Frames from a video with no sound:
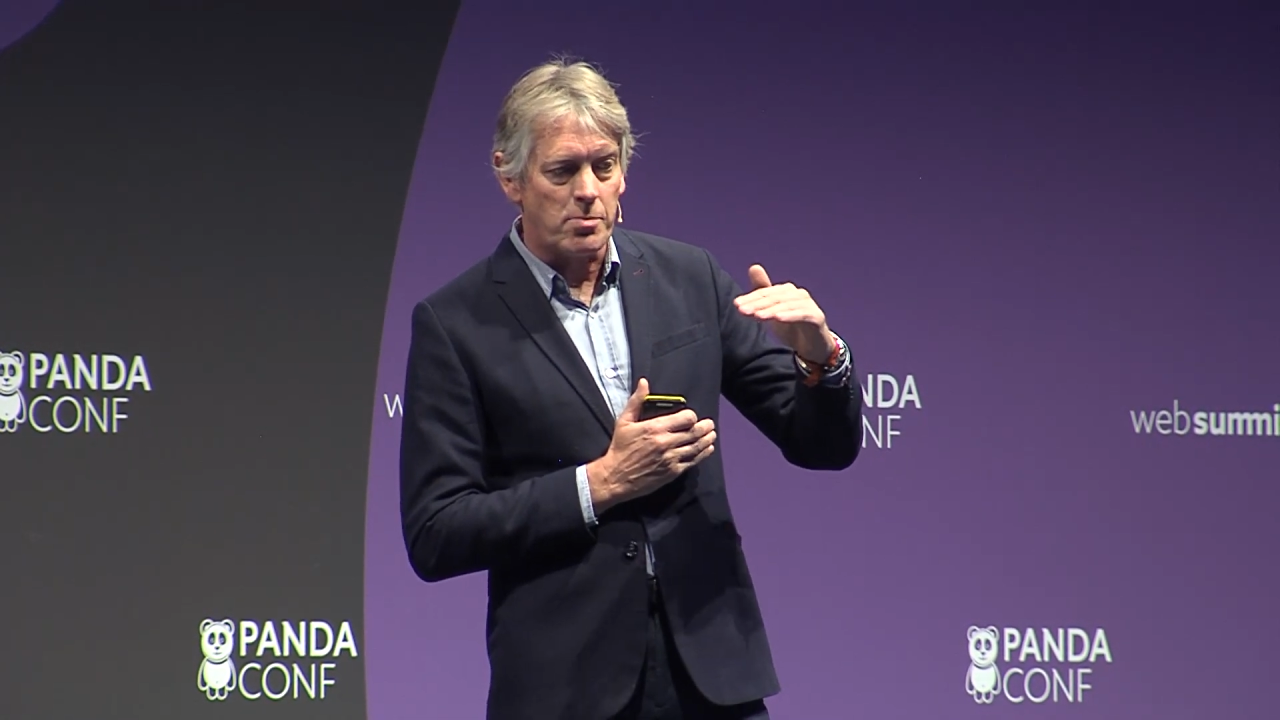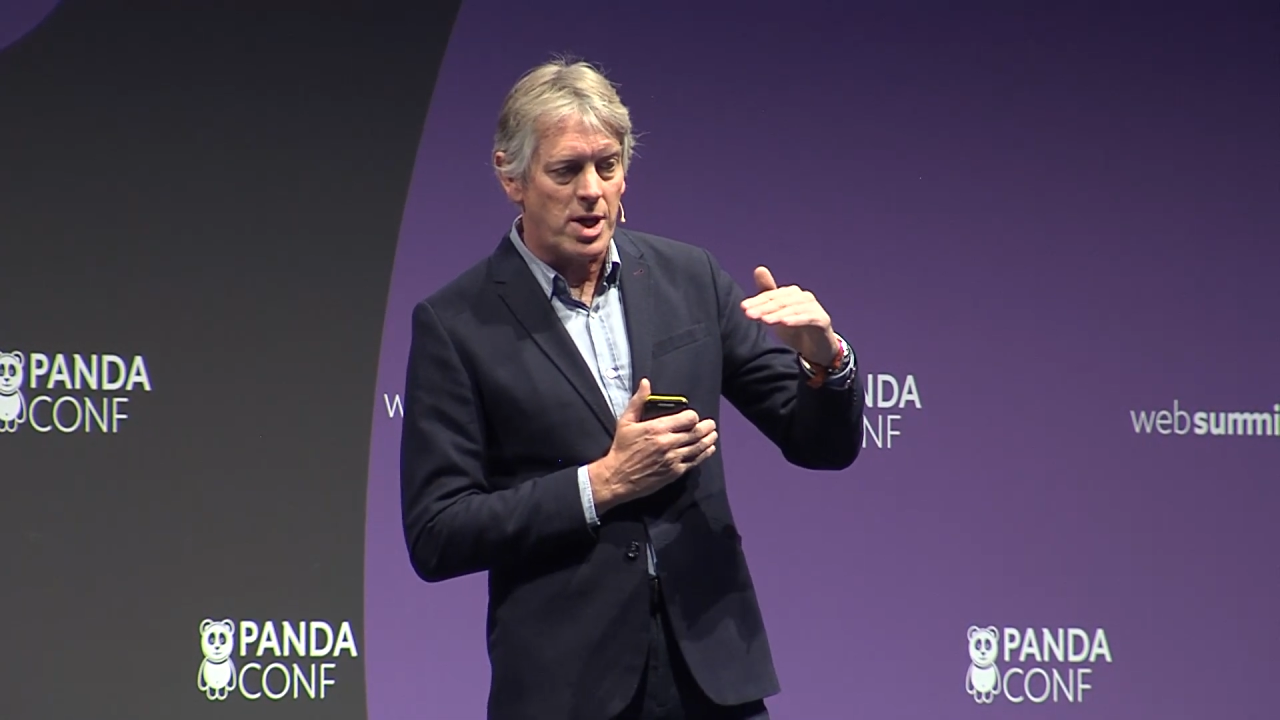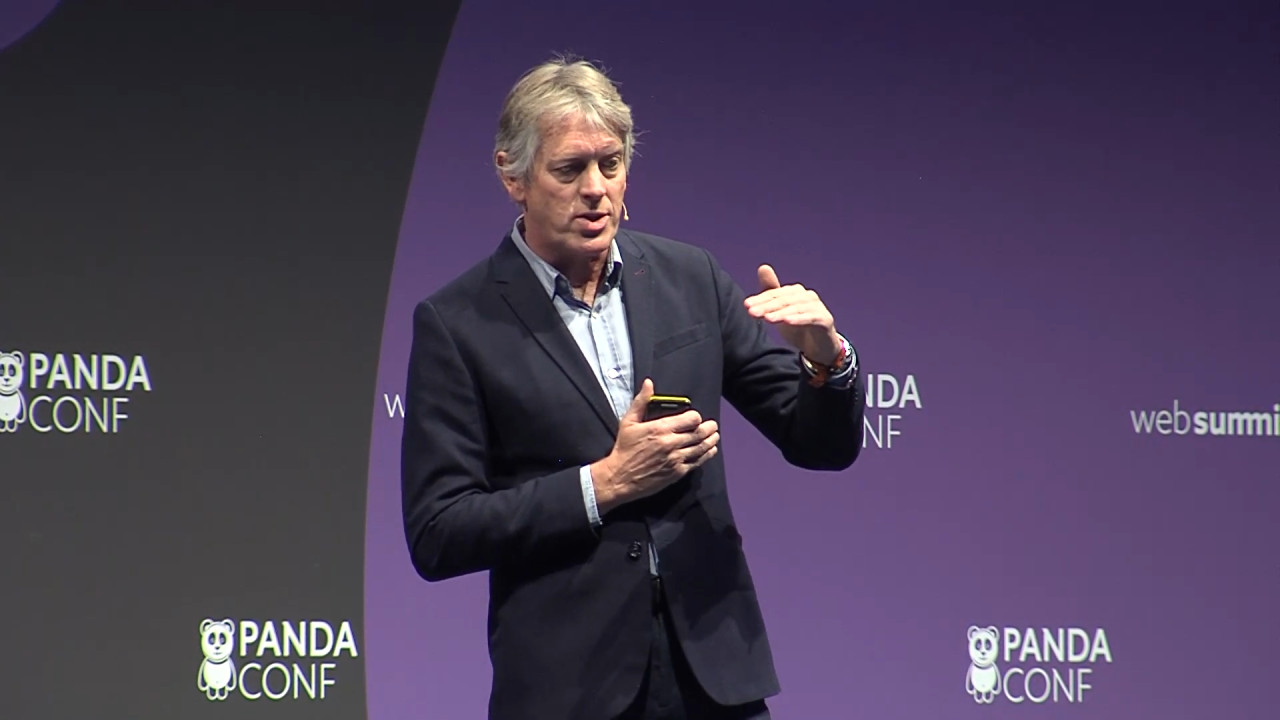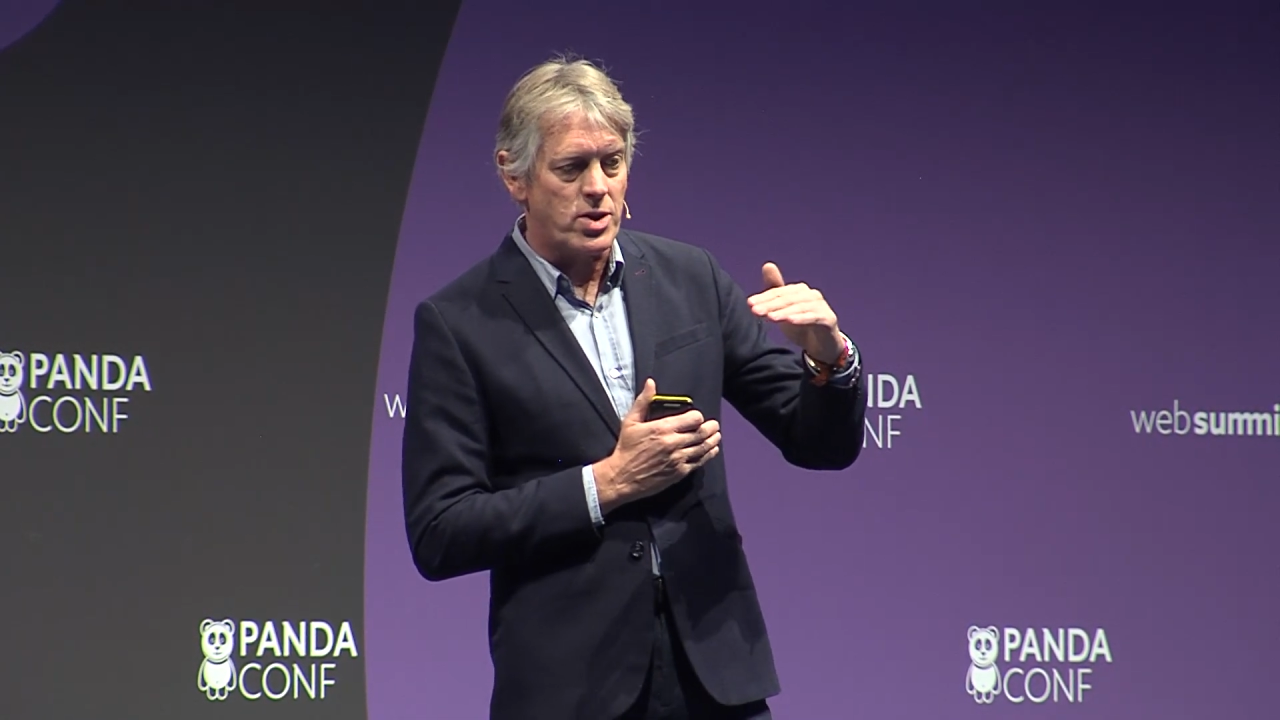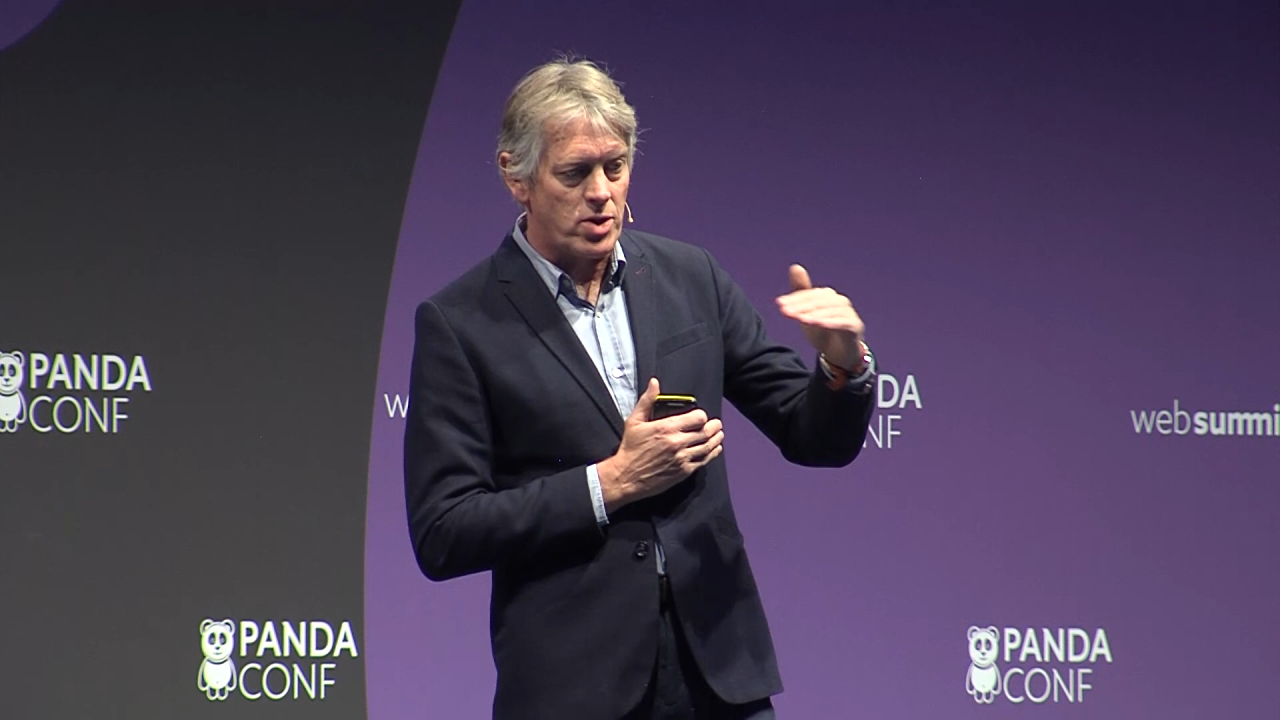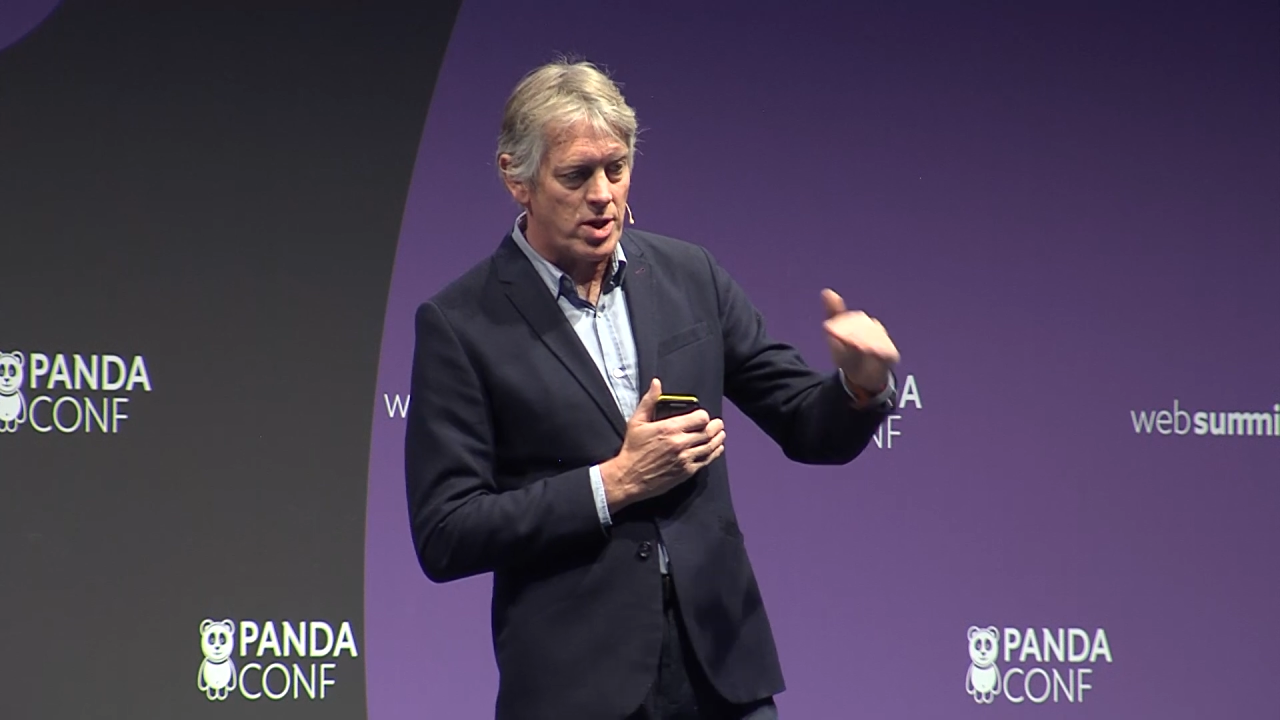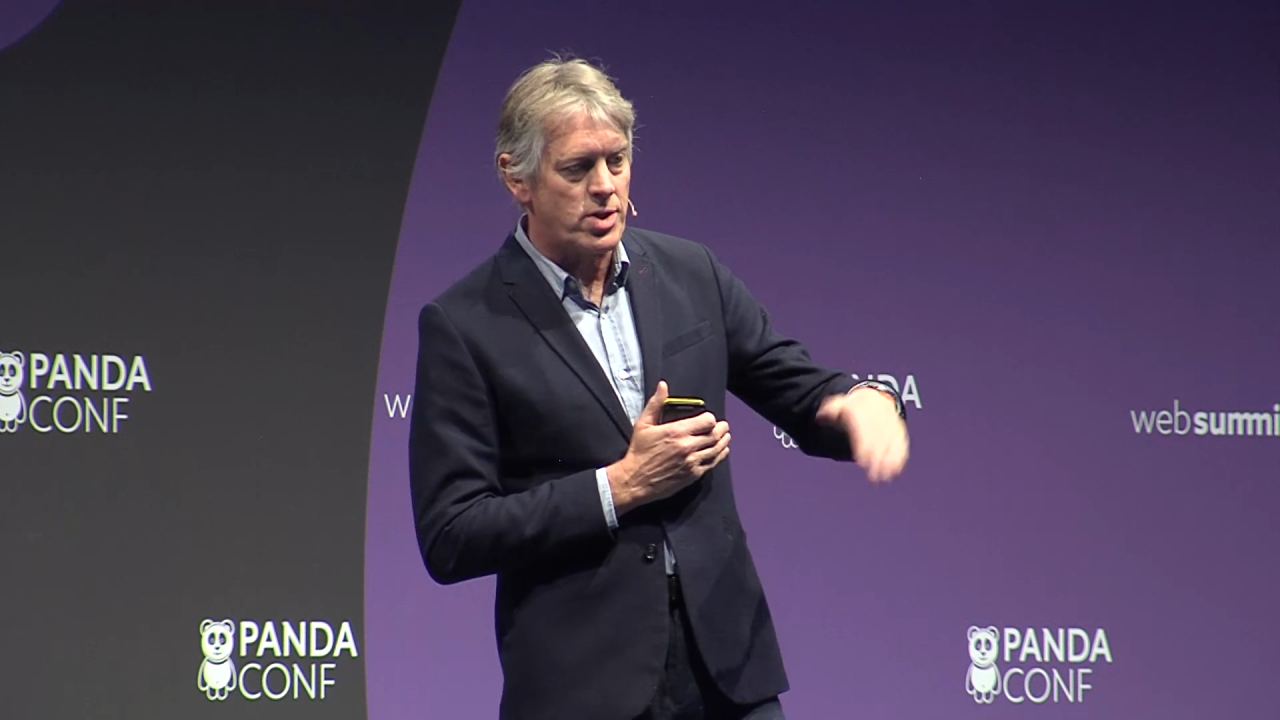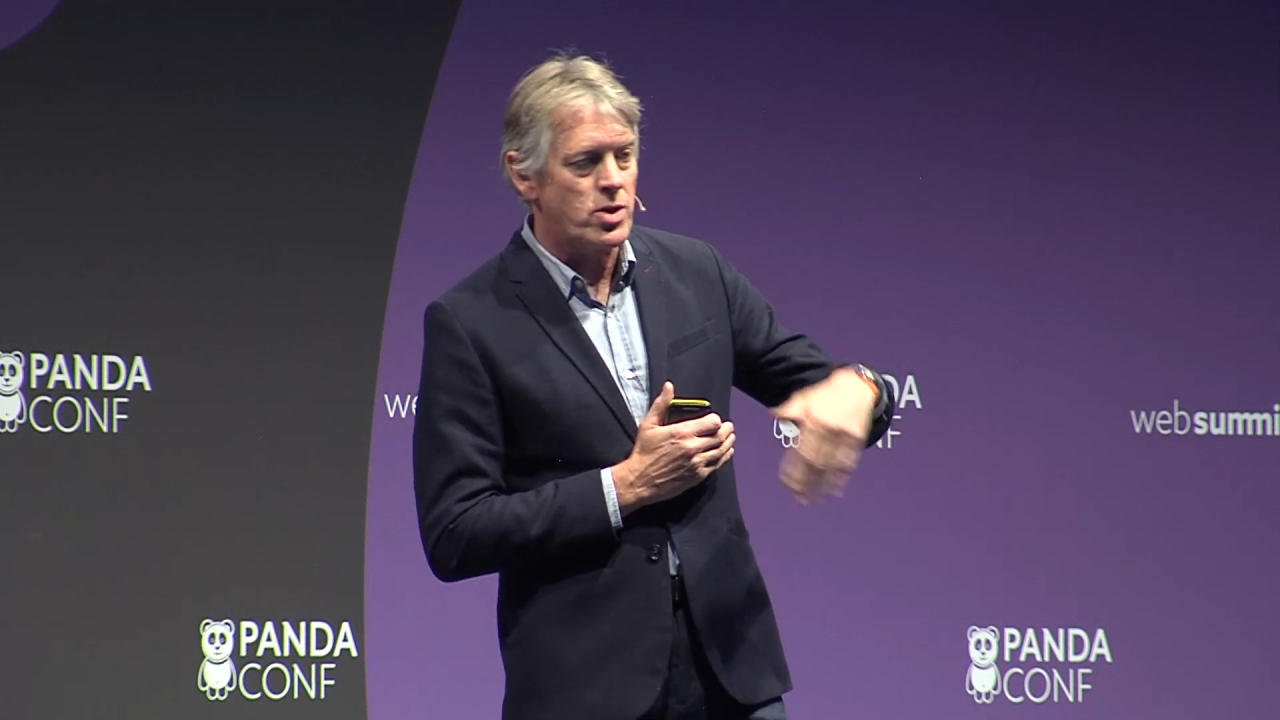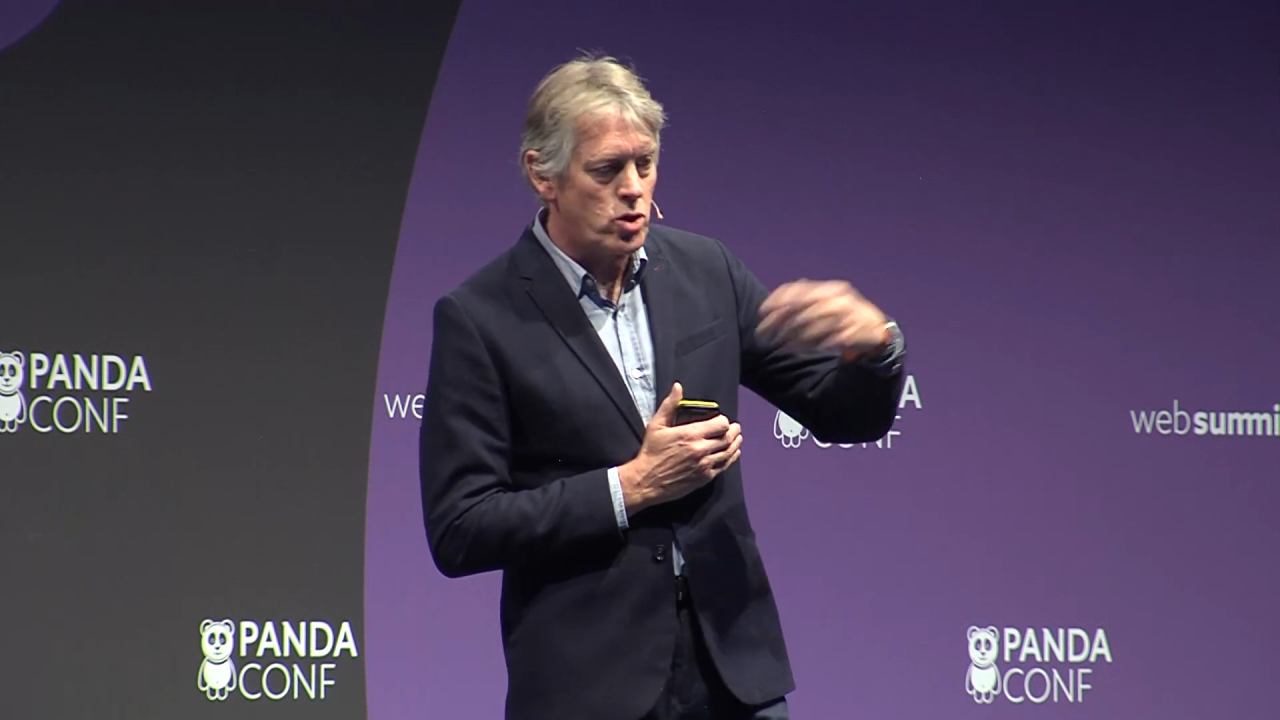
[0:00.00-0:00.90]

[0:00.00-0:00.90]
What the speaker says: messages